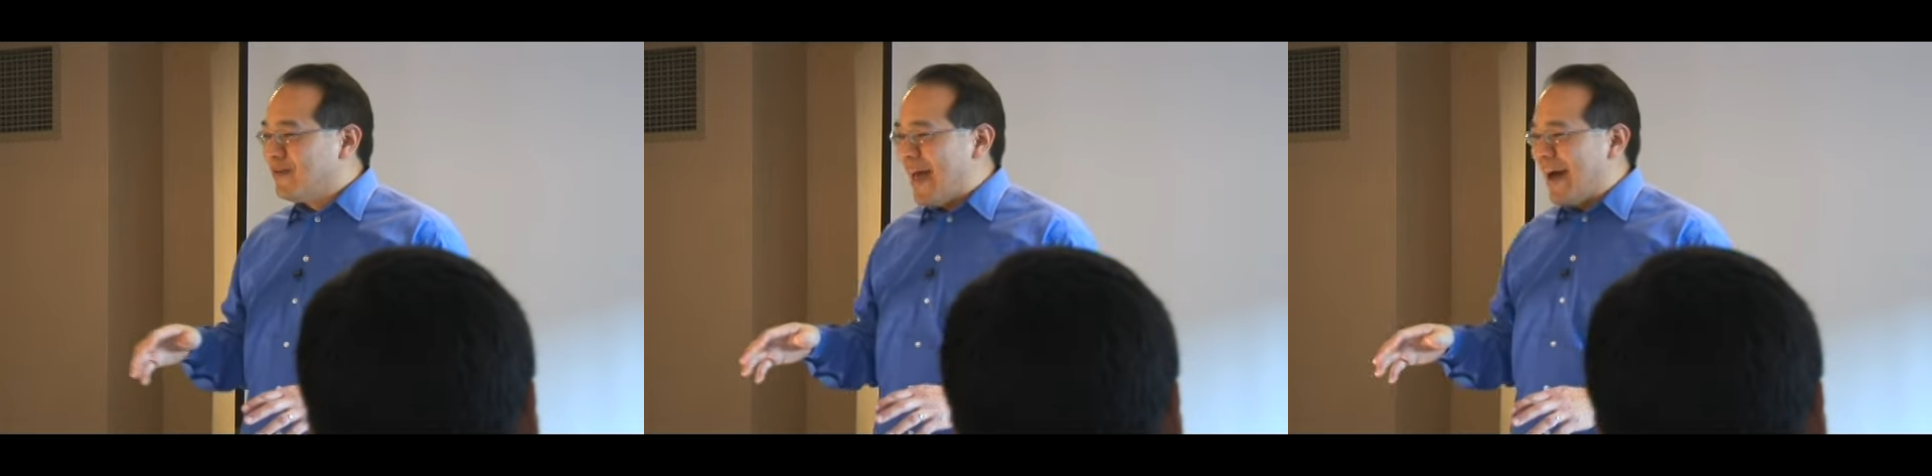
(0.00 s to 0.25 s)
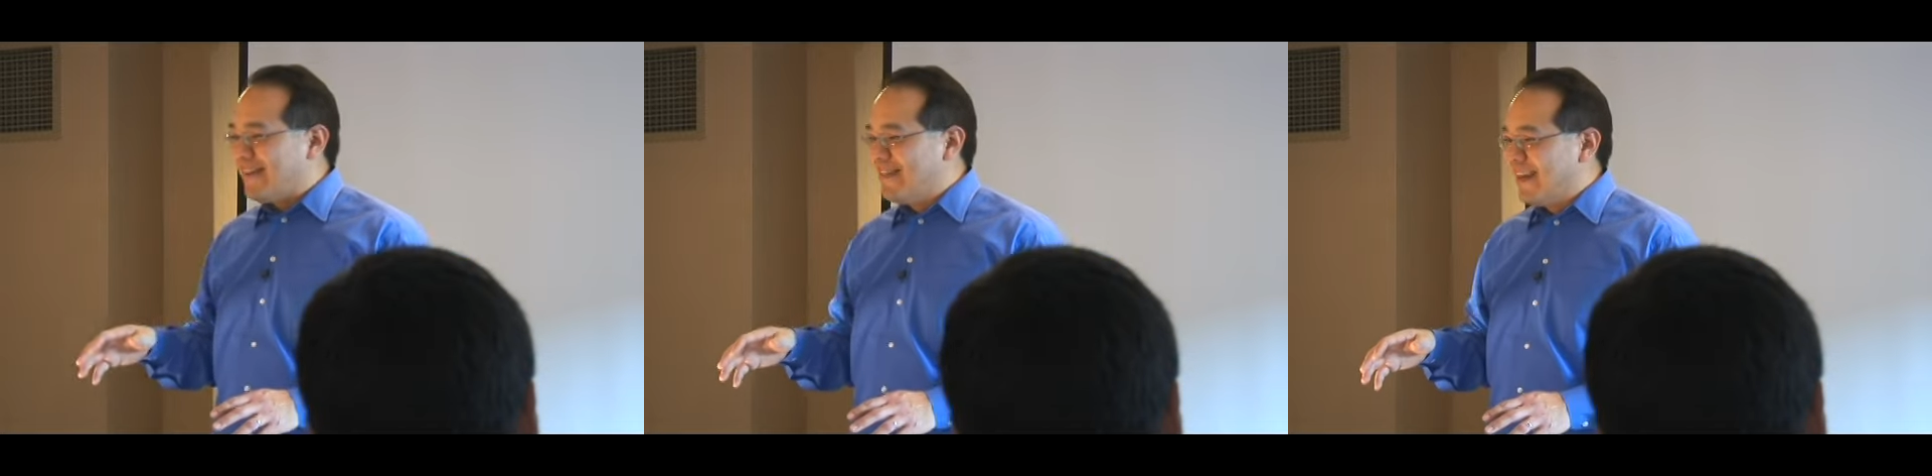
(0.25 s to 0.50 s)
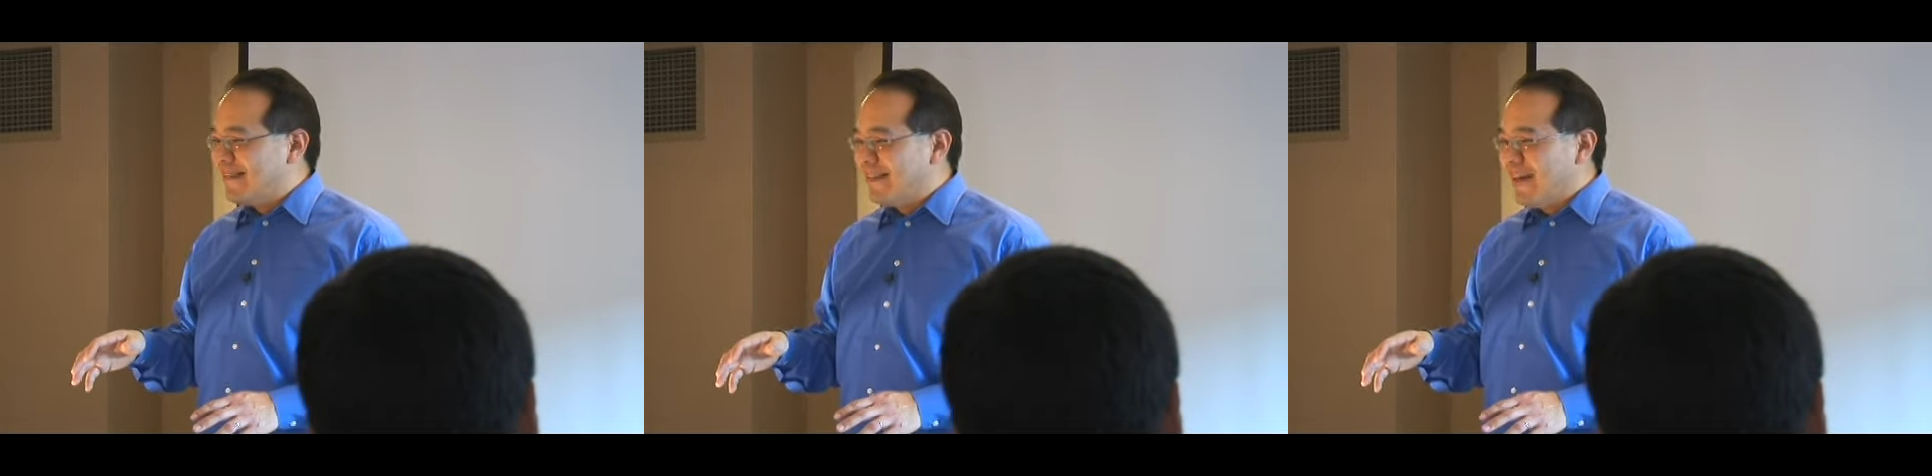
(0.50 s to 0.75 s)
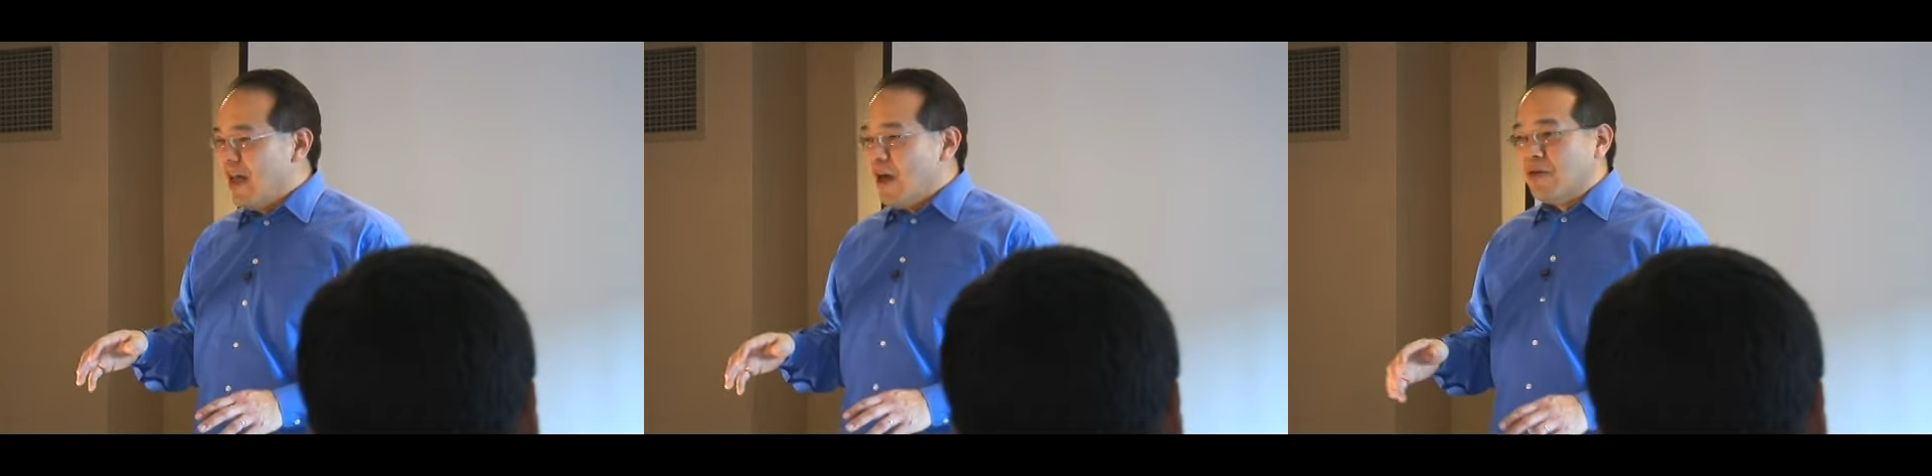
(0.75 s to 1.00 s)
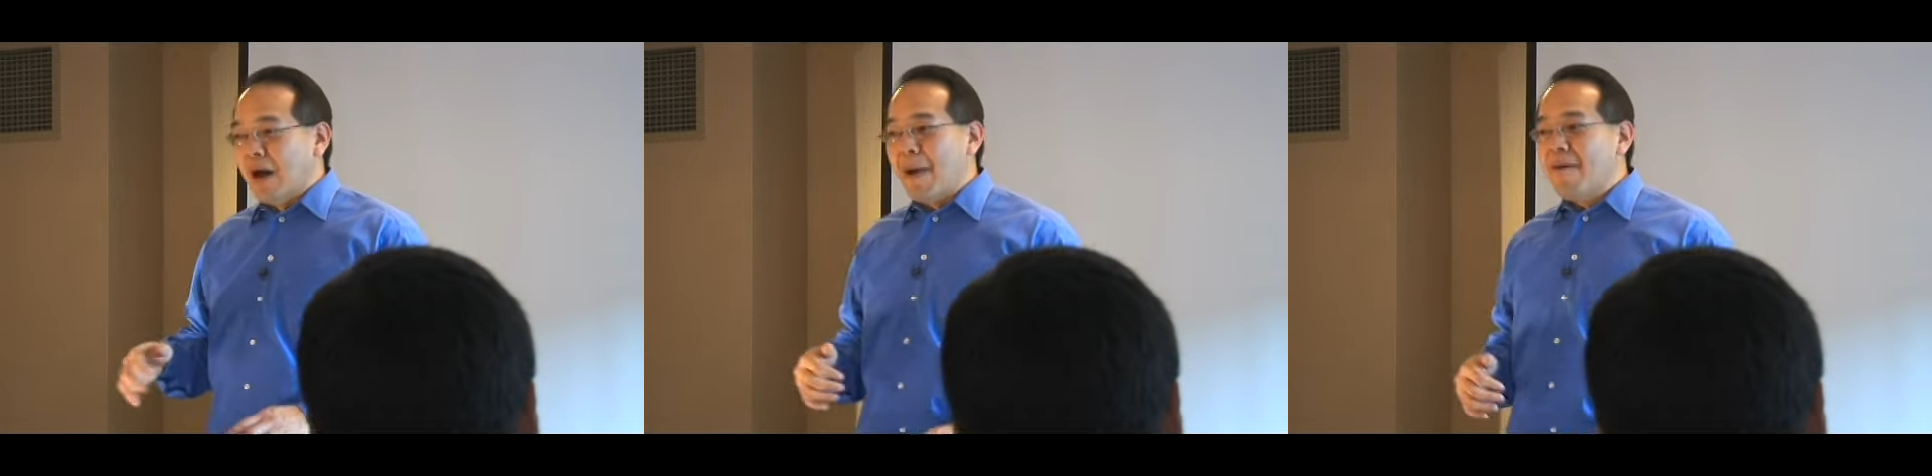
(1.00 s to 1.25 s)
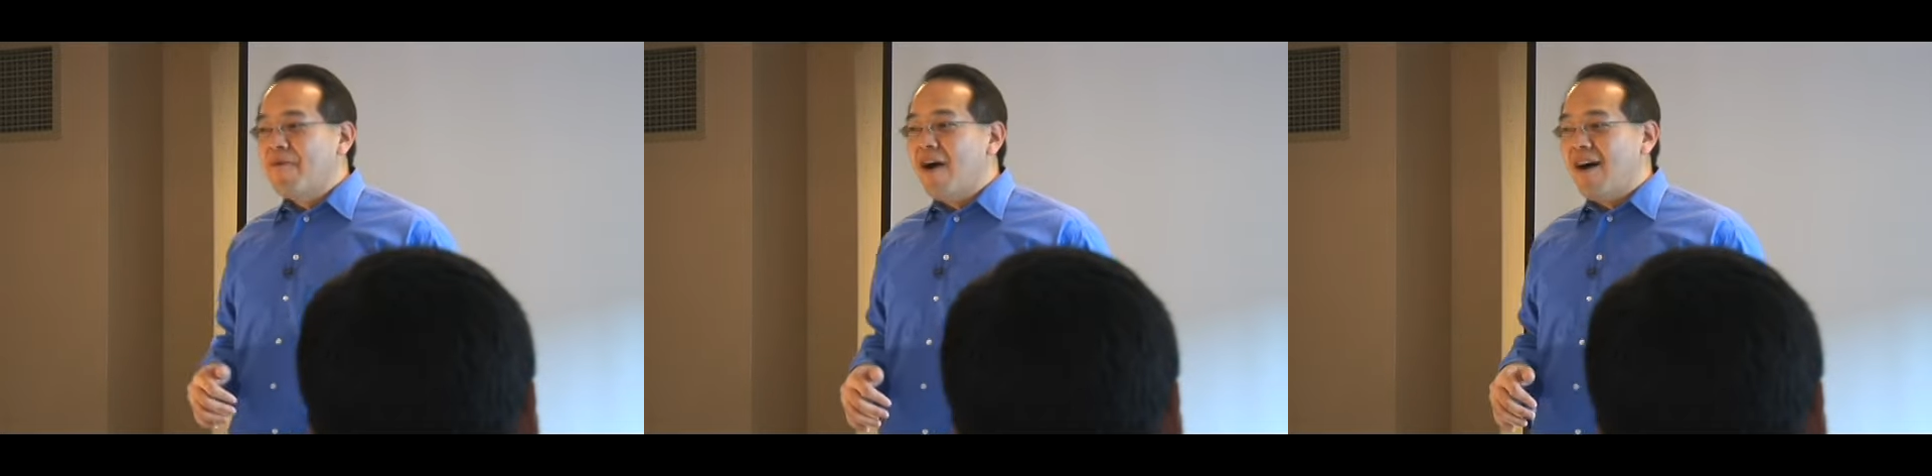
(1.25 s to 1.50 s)
accident. Not my
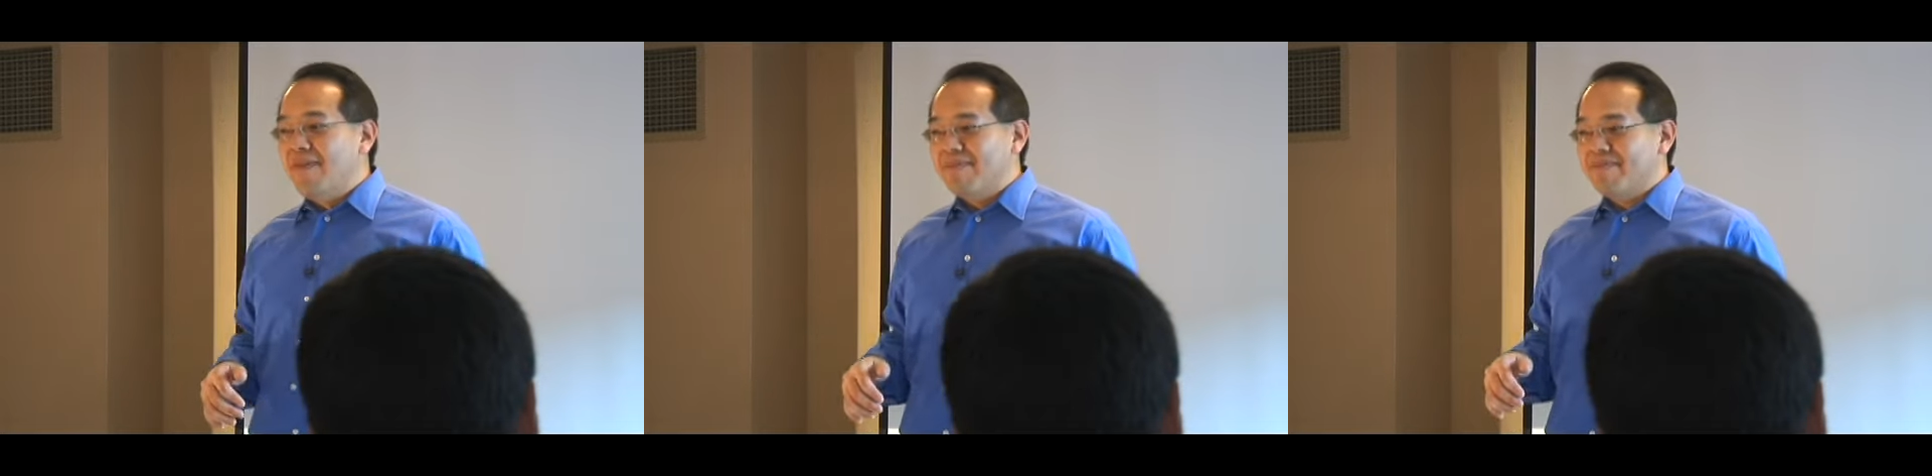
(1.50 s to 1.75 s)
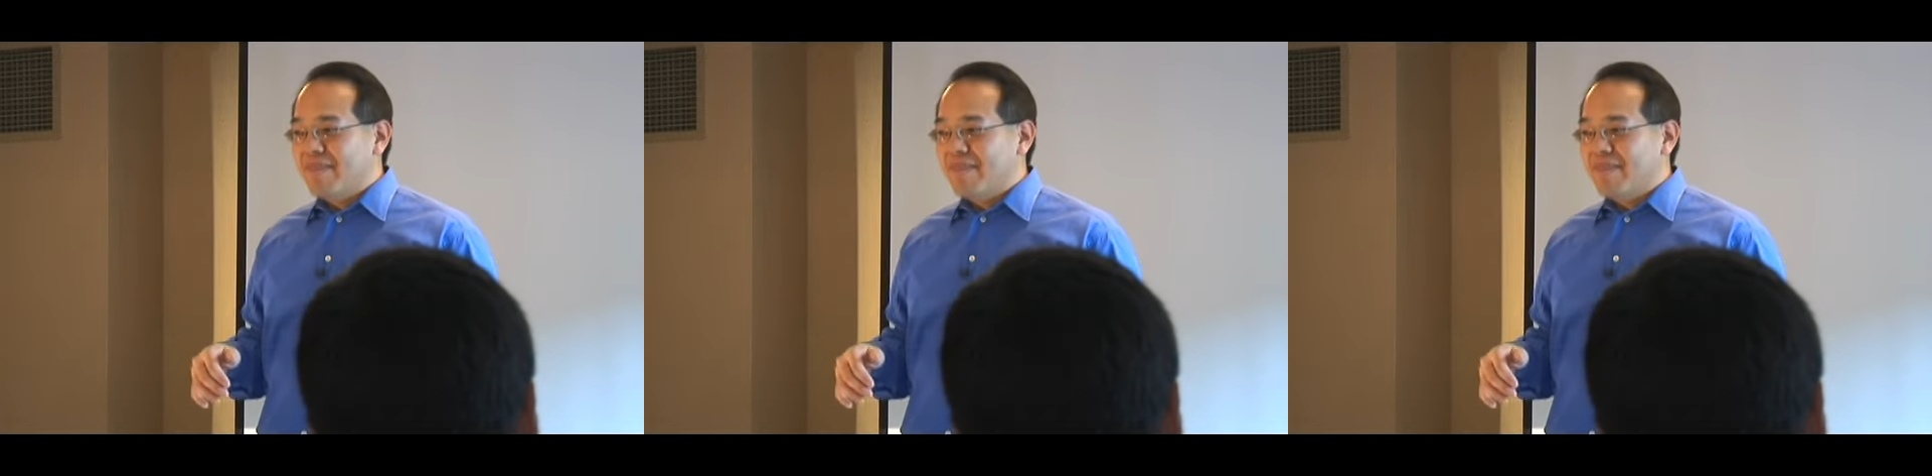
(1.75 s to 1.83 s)
fault.